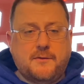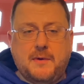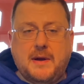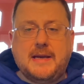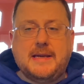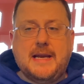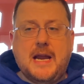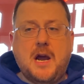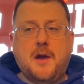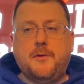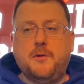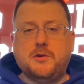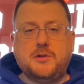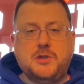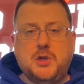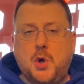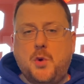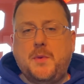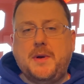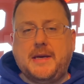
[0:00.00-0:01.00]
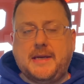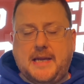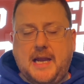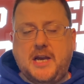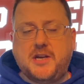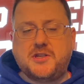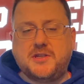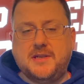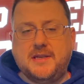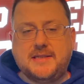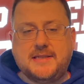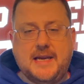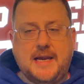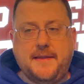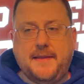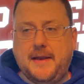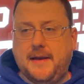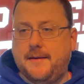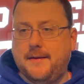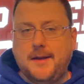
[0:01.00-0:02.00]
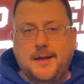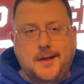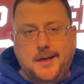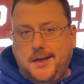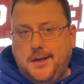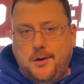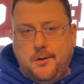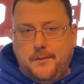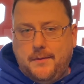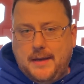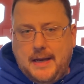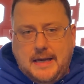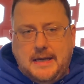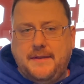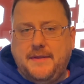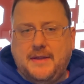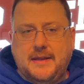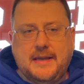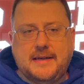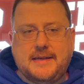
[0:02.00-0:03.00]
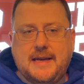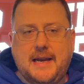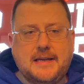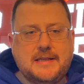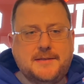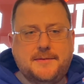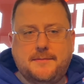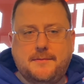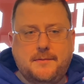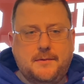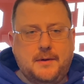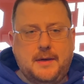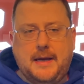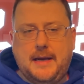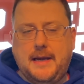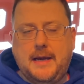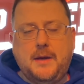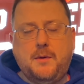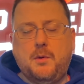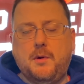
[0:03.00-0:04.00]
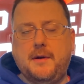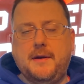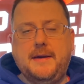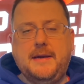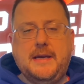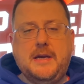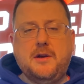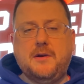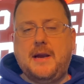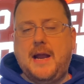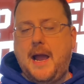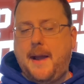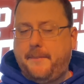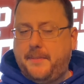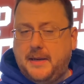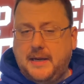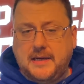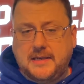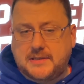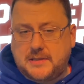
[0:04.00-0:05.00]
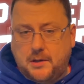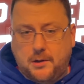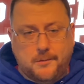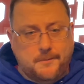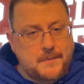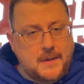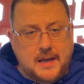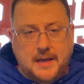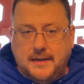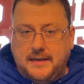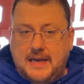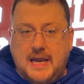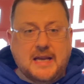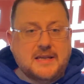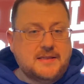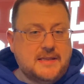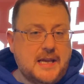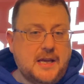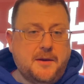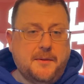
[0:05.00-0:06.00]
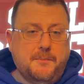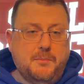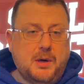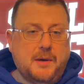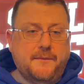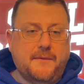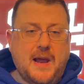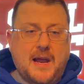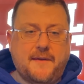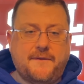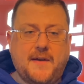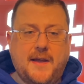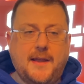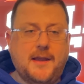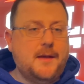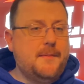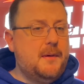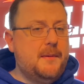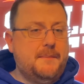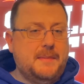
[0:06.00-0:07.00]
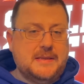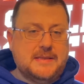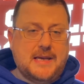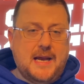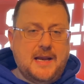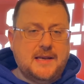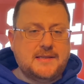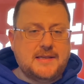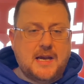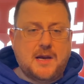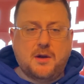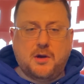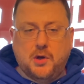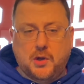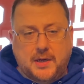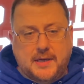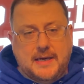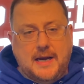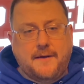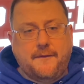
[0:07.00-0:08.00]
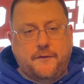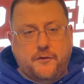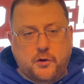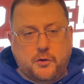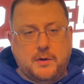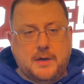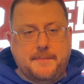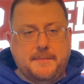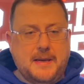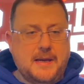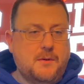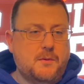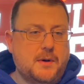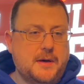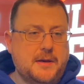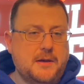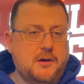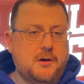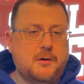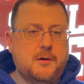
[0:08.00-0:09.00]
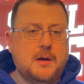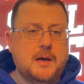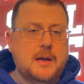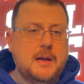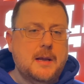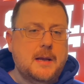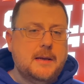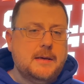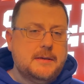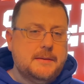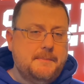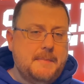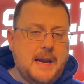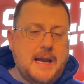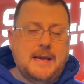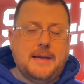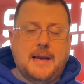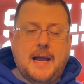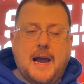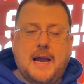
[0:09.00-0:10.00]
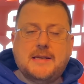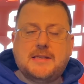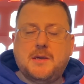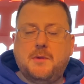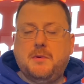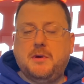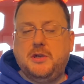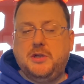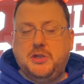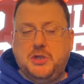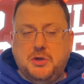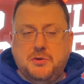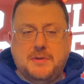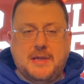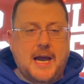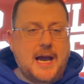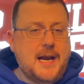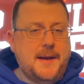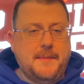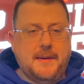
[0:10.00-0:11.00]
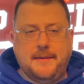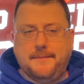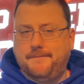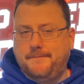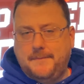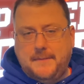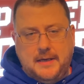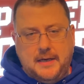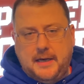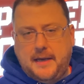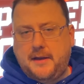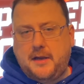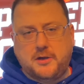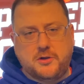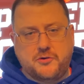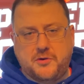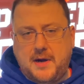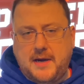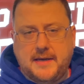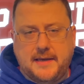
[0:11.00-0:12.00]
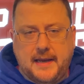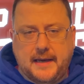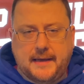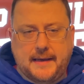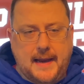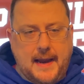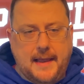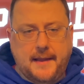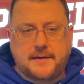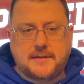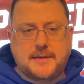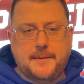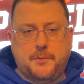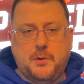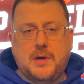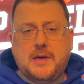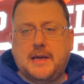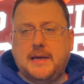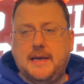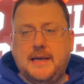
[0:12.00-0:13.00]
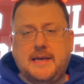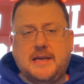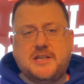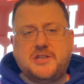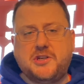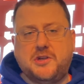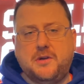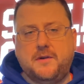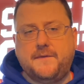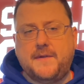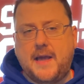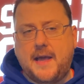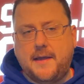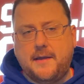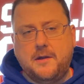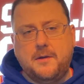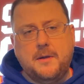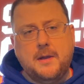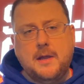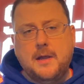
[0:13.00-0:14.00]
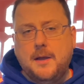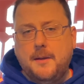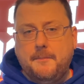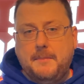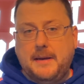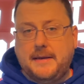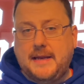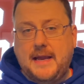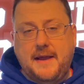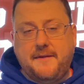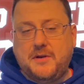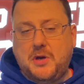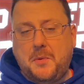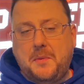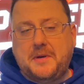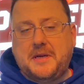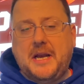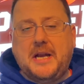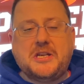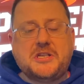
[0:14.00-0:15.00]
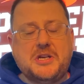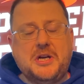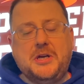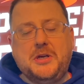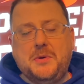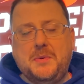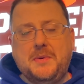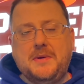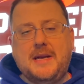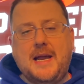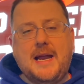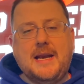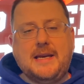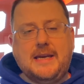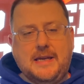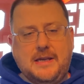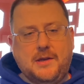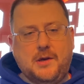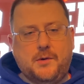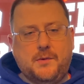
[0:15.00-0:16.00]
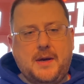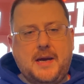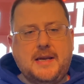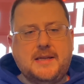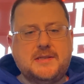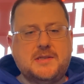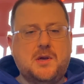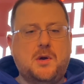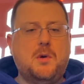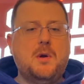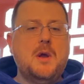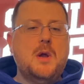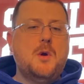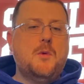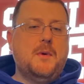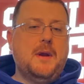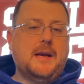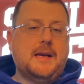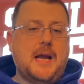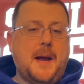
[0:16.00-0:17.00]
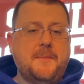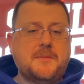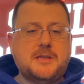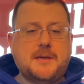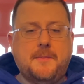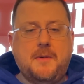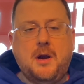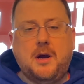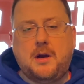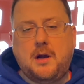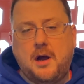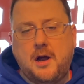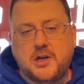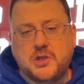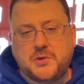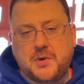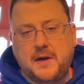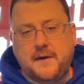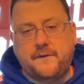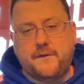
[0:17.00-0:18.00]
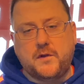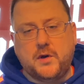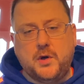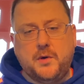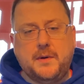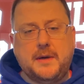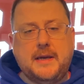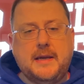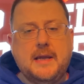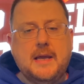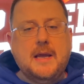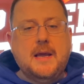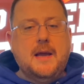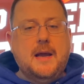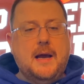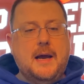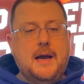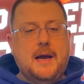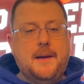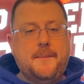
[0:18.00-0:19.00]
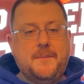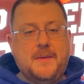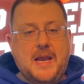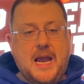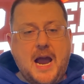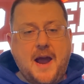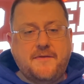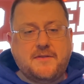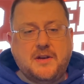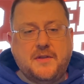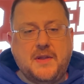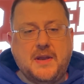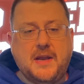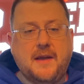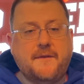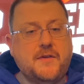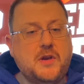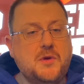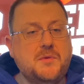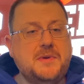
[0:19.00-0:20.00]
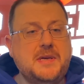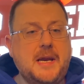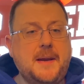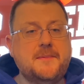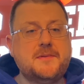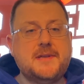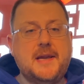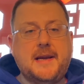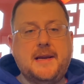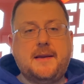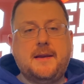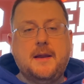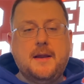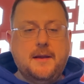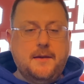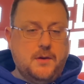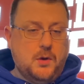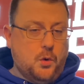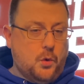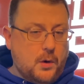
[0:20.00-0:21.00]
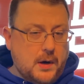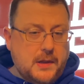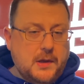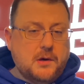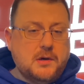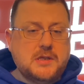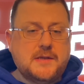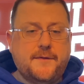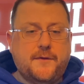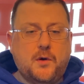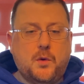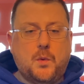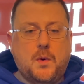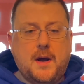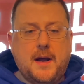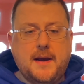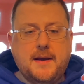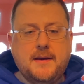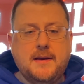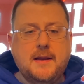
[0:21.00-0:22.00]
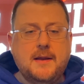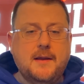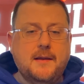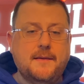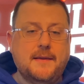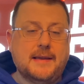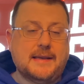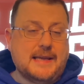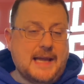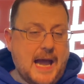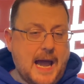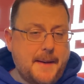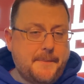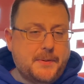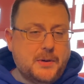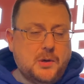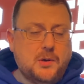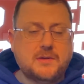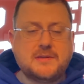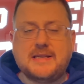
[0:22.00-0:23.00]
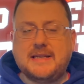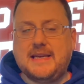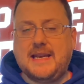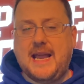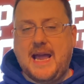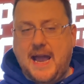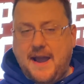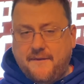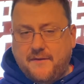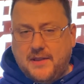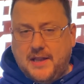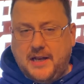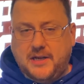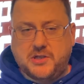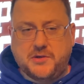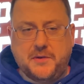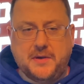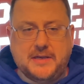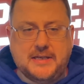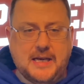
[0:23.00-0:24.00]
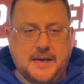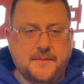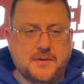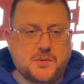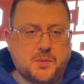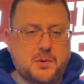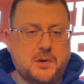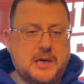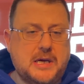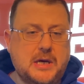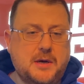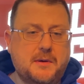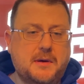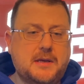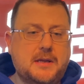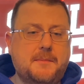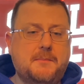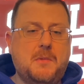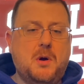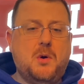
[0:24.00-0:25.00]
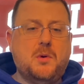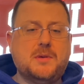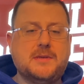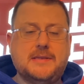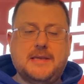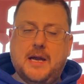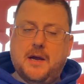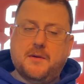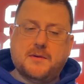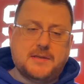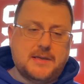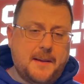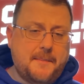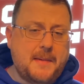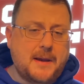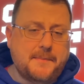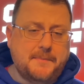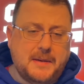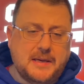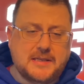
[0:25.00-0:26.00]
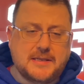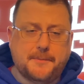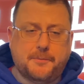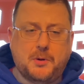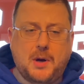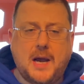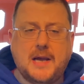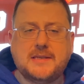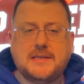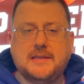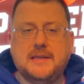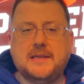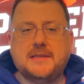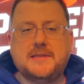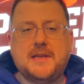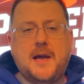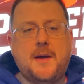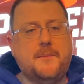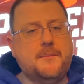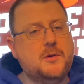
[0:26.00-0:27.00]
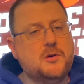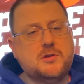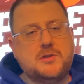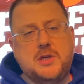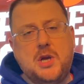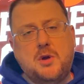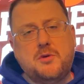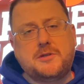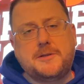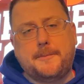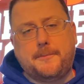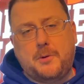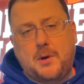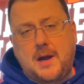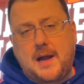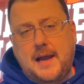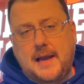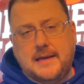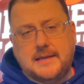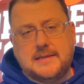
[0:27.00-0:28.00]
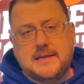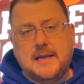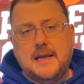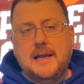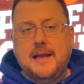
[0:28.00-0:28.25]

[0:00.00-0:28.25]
right now, there's no indication to say that, you know, anything like that's anywhere near happening. So yes, they could bring back value, but besides that, you're looking at Fleury being one of your main guys that would do that. I mean, they could try like Alex DeBrusque, he gets you good value, but they have no intention of doing that either, right? So when it comes to Marc-Andre Fleury, you have to think a few teams like the Oilers for one, the Capitals and the Avalanche are the teams we're hearing the most. Now, that might be surprising to some. There's no surprise.